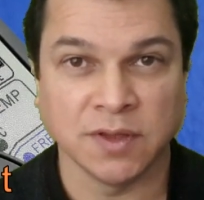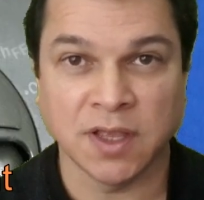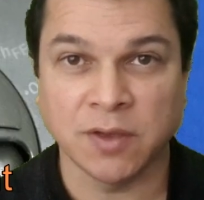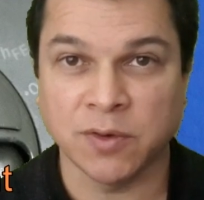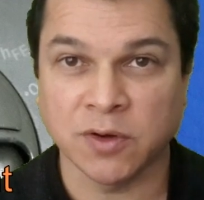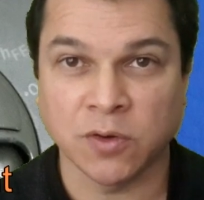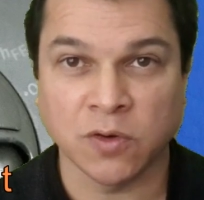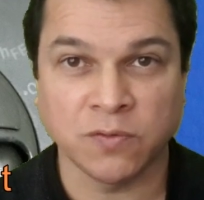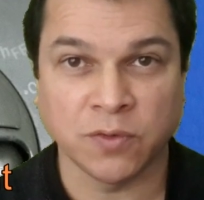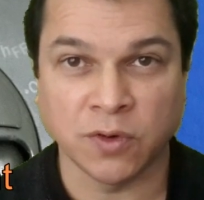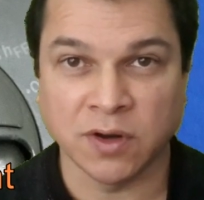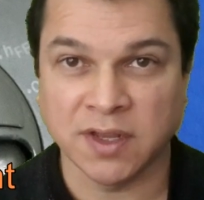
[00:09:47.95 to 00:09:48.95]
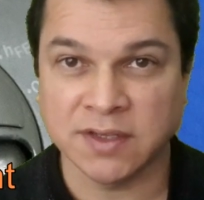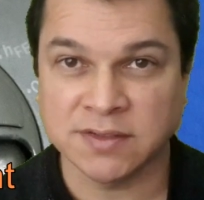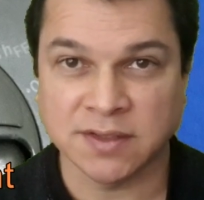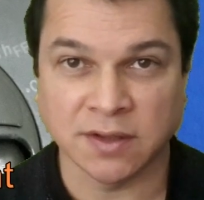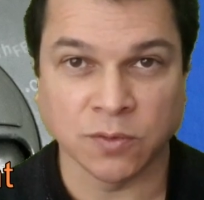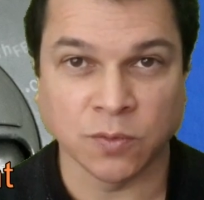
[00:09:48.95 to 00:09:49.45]
never go for
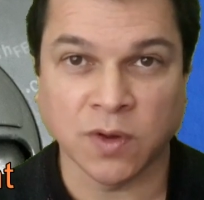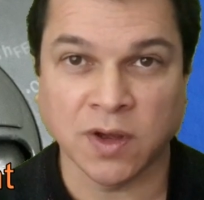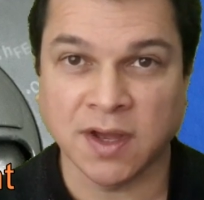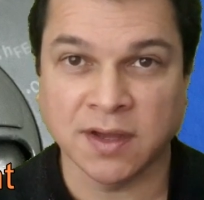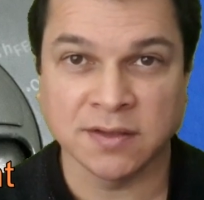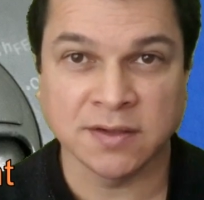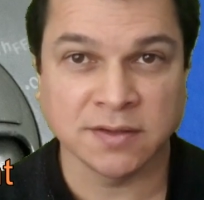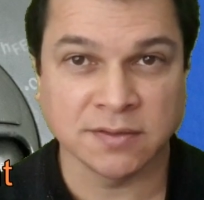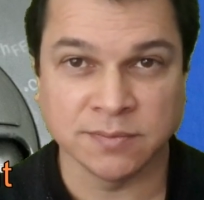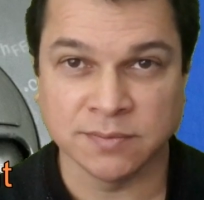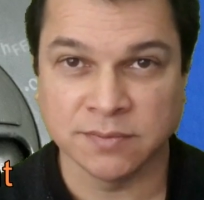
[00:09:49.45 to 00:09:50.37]
less than 100